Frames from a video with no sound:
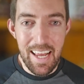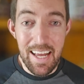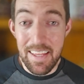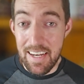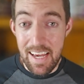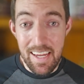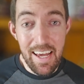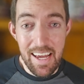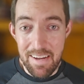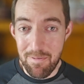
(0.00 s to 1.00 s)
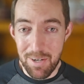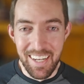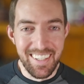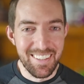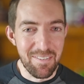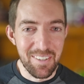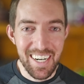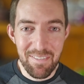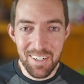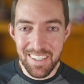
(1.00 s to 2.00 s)
end of the day, hey,
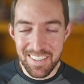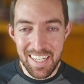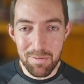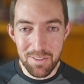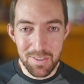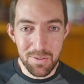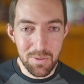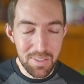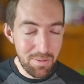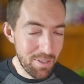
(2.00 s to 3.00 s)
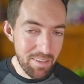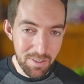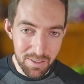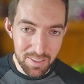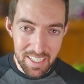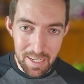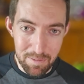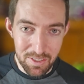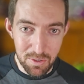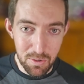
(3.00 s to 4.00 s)
whatever your table is cool with, whatever your DM
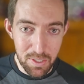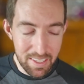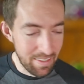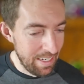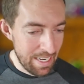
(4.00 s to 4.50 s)
is cool with,